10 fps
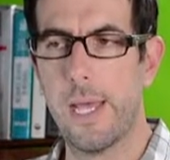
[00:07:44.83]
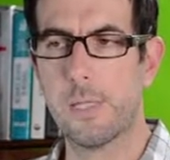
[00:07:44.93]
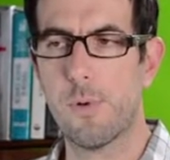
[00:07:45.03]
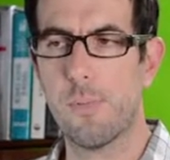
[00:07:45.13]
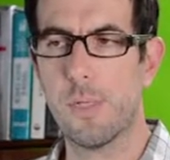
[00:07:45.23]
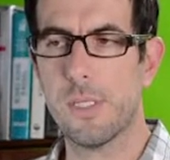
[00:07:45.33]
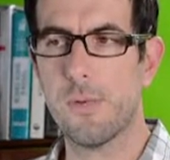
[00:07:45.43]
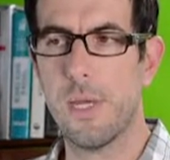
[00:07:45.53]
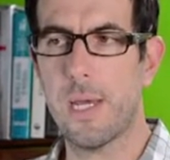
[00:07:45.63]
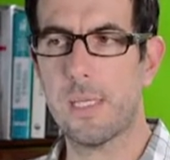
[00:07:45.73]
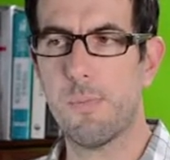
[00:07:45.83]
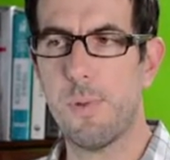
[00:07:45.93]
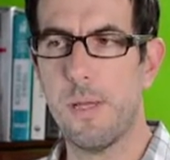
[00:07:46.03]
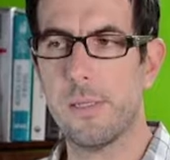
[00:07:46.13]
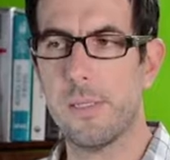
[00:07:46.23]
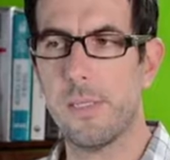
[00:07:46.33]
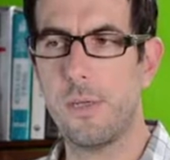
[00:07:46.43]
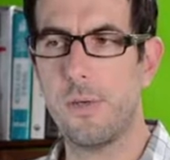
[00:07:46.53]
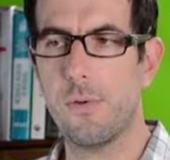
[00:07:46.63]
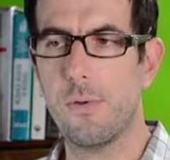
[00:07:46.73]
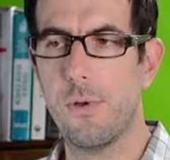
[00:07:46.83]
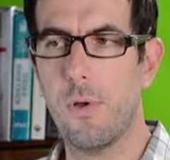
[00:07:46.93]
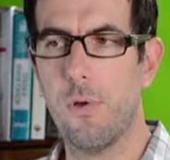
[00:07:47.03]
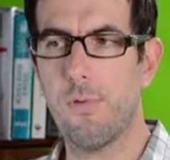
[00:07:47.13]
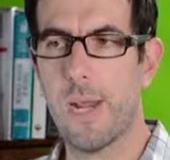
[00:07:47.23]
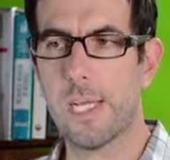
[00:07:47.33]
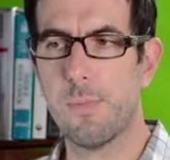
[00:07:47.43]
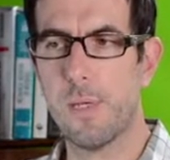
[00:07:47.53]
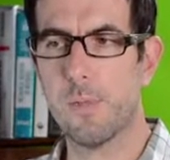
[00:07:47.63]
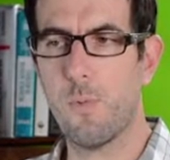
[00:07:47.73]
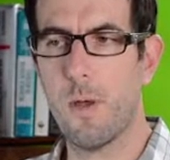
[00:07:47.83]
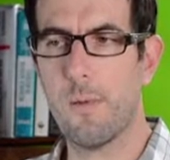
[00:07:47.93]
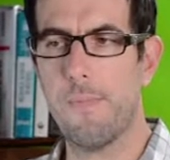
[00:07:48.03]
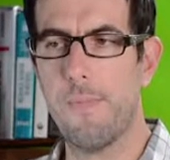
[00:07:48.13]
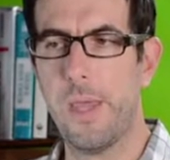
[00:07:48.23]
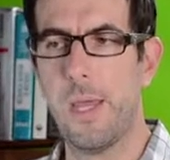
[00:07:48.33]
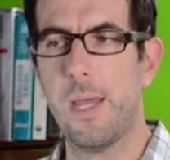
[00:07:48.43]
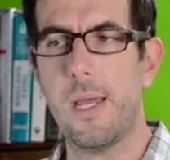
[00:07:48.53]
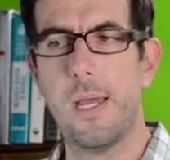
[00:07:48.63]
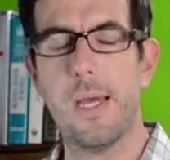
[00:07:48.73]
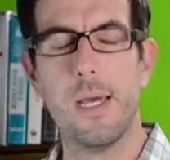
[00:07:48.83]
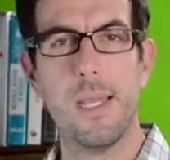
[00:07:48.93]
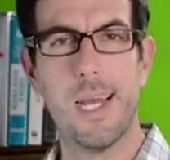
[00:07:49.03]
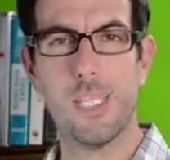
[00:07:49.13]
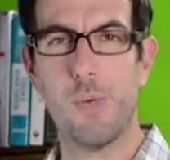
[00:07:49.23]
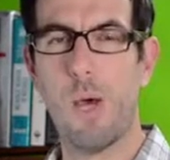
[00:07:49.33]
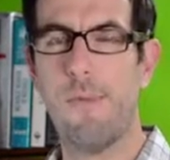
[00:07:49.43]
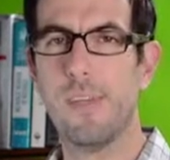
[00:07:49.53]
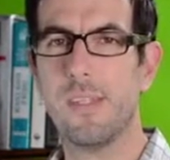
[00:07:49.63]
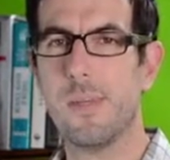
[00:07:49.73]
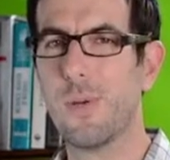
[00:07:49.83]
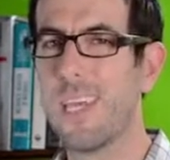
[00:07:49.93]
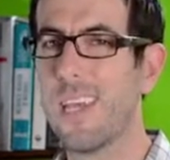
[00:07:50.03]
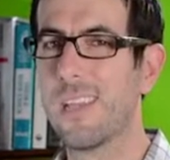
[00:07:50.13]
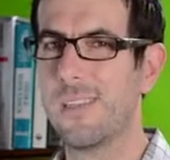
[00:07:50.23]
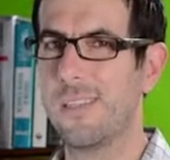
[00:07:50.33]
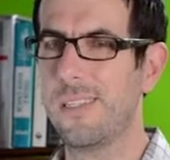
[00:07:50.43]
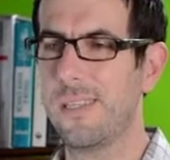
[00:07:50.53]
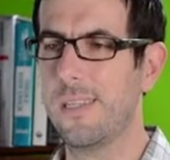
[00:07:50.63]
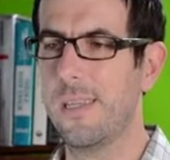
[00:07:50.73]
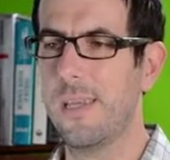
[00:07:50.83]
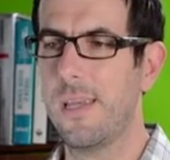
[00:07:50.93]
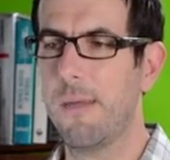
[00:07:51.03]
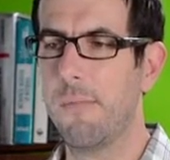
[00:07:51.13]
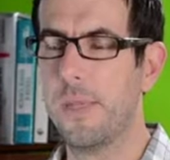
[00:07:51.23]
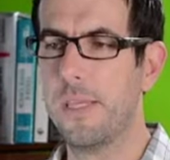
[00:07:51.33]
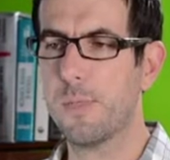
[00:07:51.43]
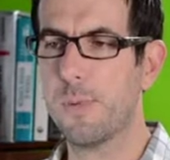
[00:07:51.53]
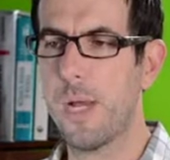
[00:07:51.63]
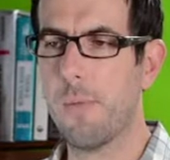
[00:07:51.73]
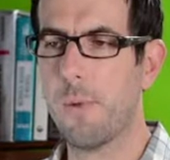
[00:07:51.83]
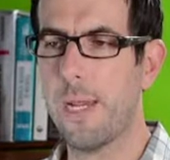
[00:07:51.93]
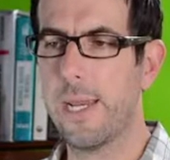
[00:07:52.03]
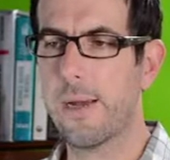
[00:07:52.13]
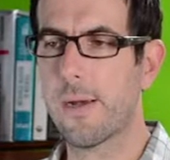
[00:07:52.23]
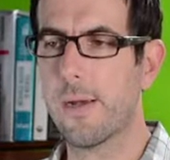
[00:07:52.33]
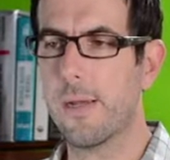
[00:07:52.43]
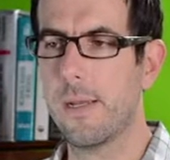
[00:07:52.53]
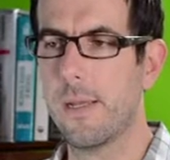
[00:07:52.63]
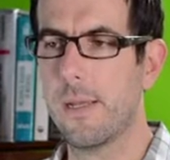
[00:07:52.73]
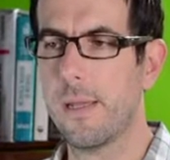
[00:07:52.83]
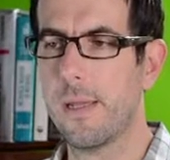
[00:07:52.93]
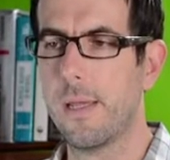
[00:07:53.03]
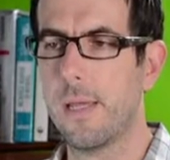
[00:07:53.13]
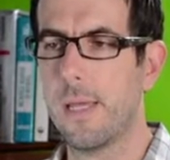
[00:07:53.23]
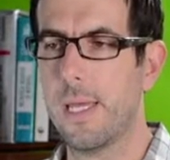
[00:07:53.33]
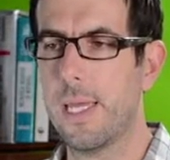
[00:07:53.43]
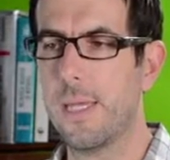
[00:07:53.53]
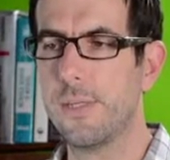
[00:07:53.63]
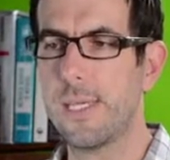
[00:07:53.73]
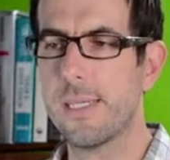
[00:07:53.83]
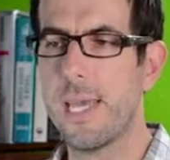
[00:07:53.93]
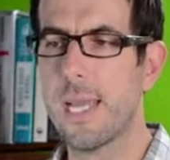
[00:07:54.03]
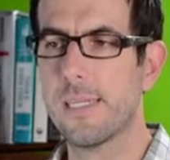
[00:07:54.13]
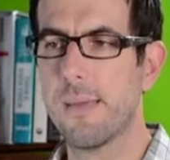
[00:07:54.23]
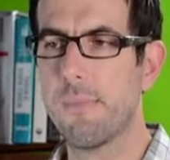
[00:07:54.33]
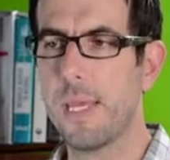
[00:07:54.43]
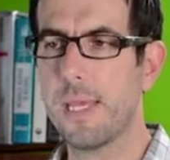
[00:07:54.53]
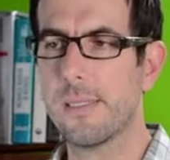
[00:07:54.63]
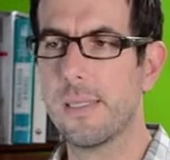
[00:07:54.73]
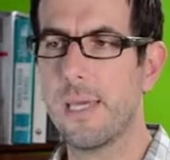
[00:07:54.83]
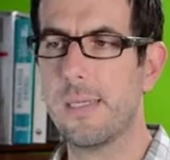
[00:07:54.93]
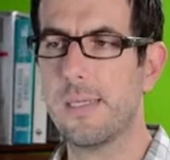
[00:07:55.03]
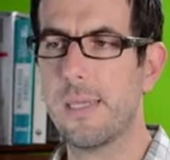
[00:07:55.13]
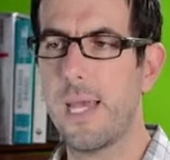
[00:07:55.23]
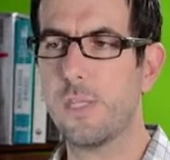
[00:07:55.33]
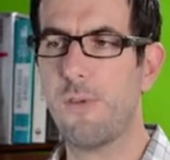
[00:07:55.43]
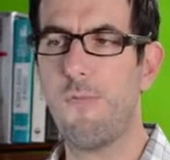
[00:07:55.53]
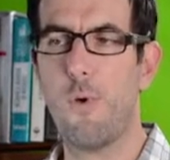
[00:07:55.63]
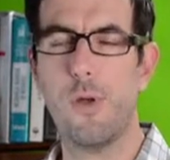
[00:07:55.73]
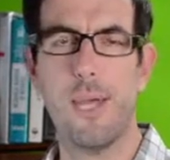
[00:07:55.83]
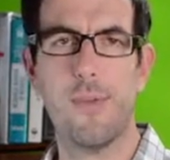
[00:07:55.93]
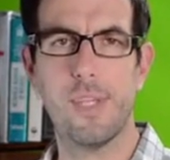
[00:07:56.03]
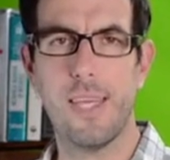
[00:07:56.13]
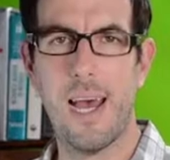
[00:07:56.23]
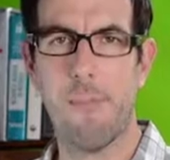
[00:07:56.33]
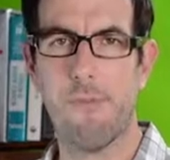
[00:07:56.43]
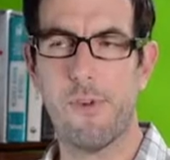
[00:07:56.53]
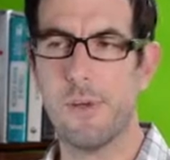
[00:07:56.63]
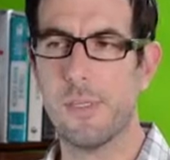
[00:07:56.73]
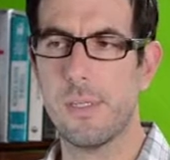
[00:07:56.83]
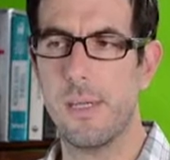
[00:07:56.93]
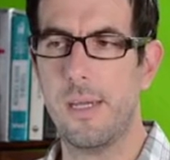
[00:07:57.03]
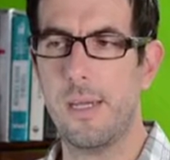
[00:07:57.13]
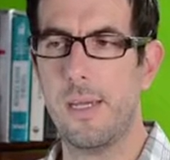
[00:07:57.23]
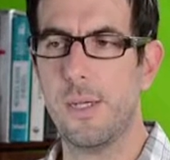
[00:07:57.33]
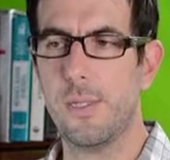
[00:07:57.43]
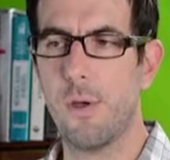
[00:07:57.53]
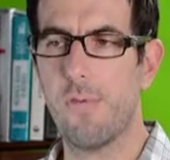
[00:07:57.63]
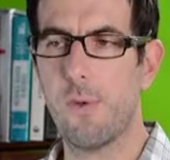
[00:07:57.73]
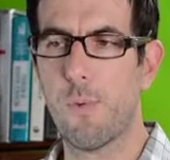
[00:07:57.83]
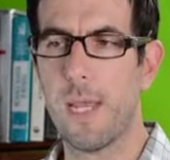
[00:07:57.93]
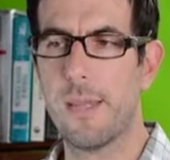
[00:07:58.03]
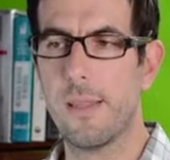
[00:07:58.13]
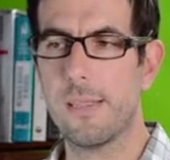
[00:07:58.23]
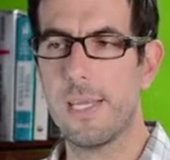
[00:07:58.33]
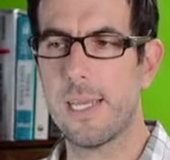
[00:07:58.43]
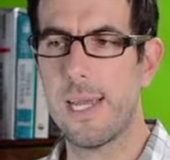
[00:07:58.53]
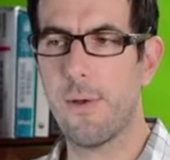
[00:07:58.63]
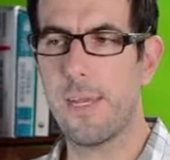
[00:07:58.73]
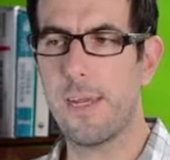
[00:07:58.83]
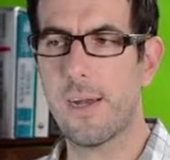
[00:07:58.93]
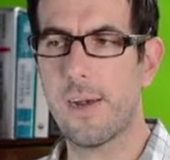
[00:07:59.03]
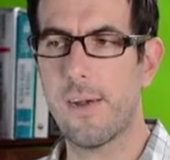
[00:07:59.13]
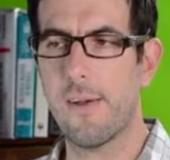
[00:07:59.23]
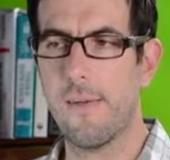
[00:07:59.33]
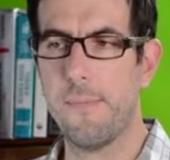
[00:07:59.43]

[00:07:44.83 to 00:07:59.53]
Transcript: x squared plus 3x plus 2 over x plus 1, not so obvious that it would cancel, is it? But this problem right here is the exact same thing as this. I just FOILed out the top first. So if you ran into this thing down here,